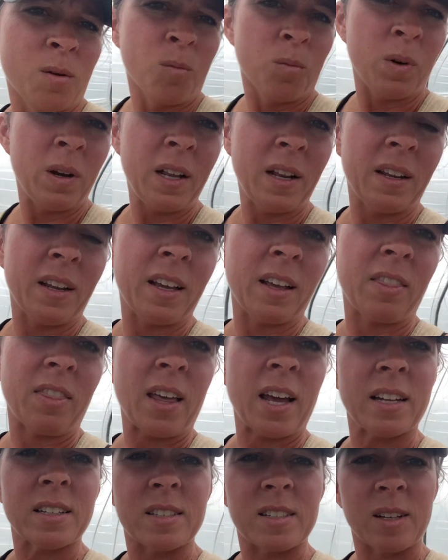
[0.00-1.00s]
We need to get
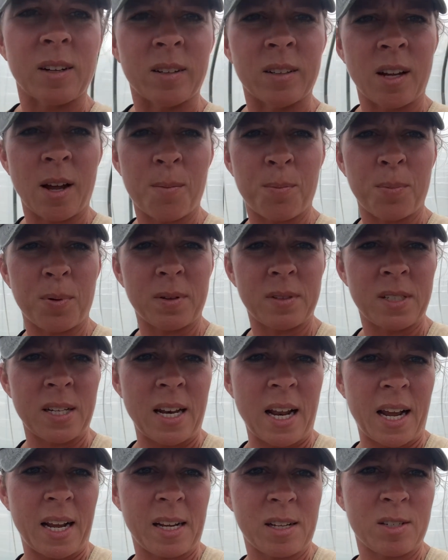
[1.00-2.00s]
that sealed up
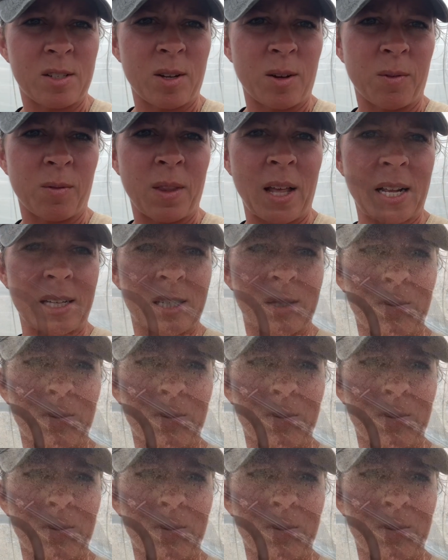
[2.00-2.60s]
today, so that's the